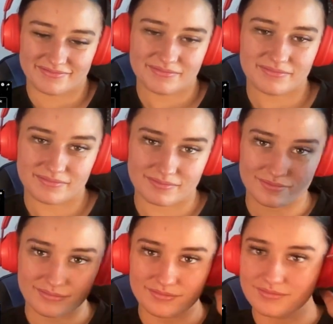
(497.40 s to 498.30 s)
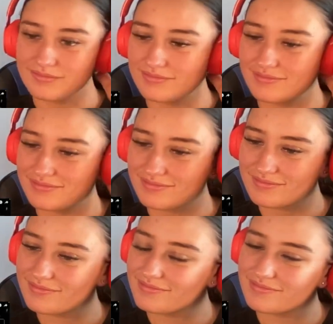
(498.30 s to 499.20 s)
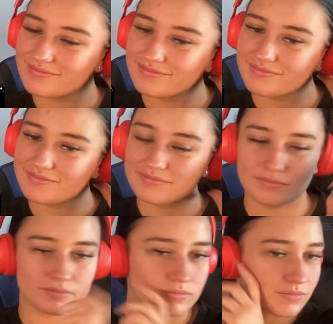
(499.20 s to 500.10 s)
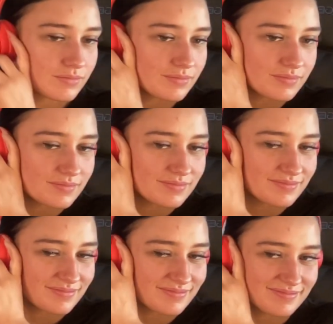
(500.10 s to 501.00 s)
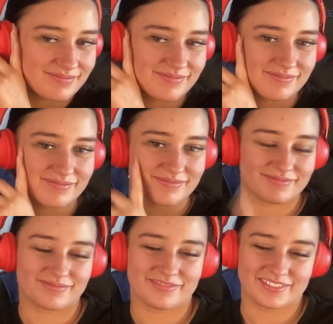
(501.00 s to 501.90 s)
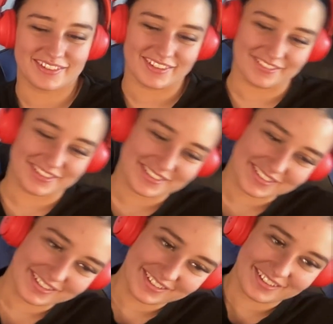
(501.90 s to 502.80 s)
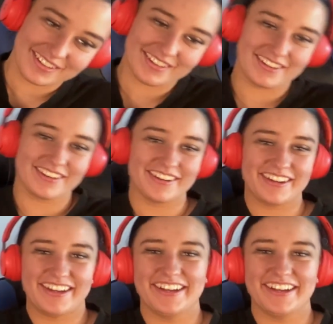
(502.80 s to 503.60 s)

(silent)